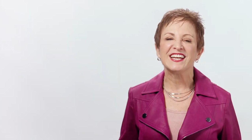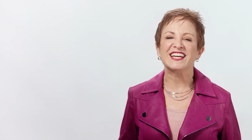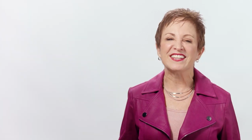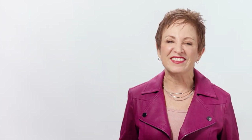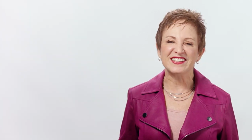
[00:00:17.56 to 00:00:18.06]

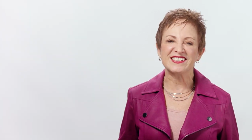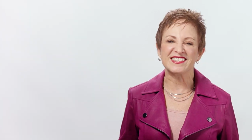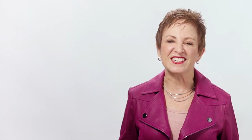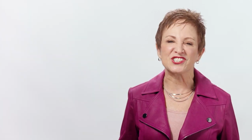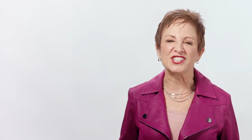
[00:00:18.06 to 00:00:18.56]
In this
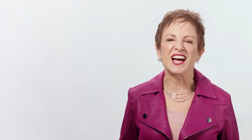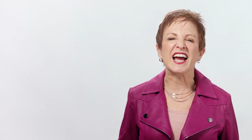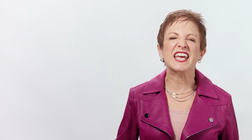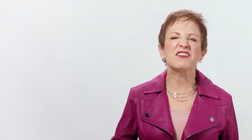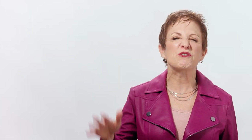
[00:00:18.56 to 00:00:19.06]
session,
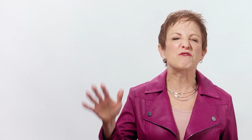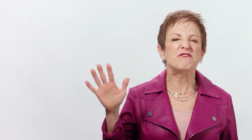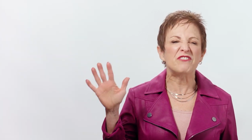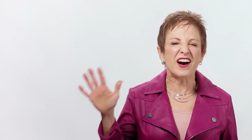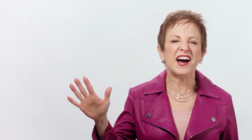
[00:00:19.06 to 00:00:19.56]
I give you
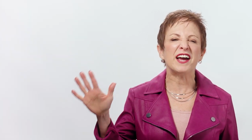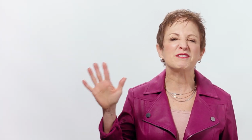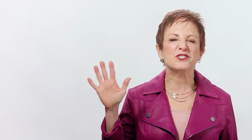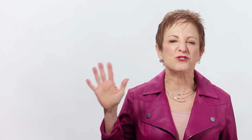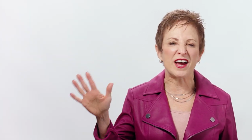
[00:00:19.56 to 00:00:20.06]

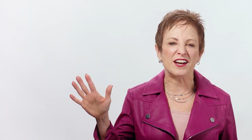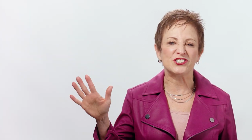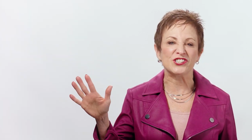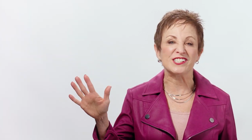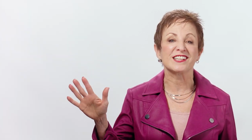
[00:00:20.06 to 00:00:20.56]
five
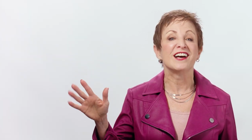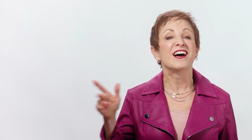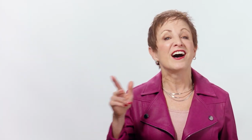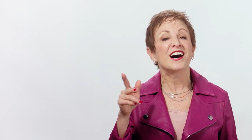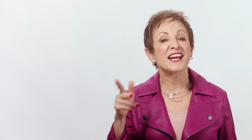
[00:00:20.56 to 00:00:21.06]
strategies
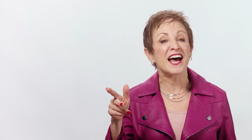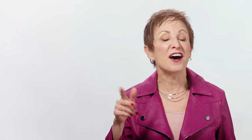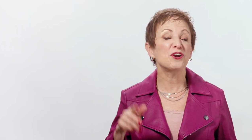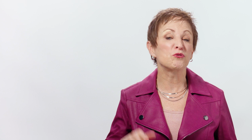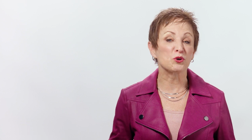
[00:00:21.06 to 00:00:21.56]
on
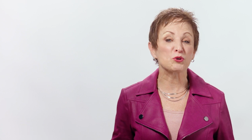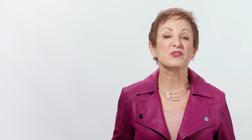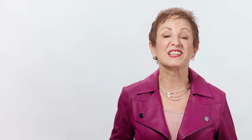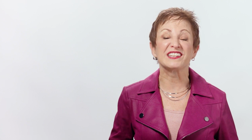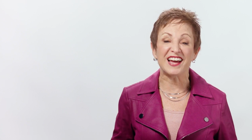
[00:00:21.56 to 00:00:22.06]
how to work
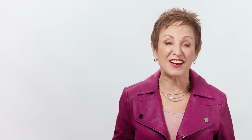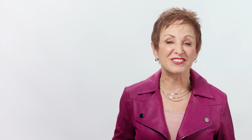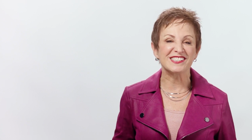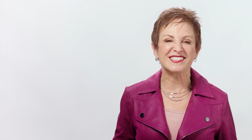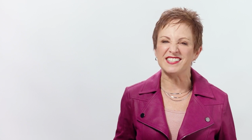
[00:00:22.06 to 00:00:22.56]
with
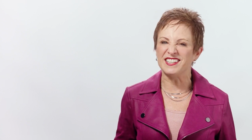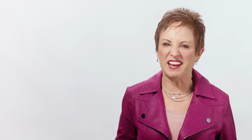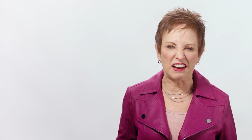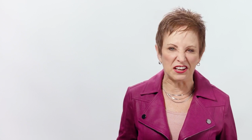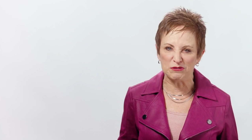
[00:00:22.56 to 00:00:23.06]
lifeless and
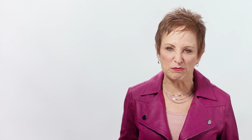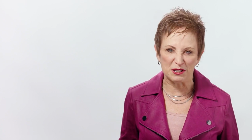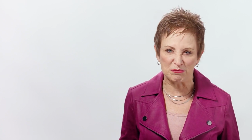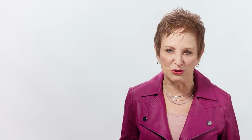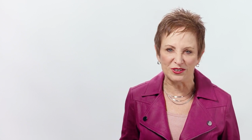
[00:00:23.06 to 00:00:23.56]
negative
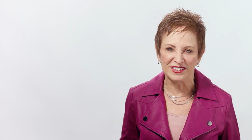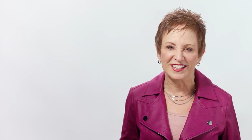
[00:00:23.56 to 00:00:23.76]
people.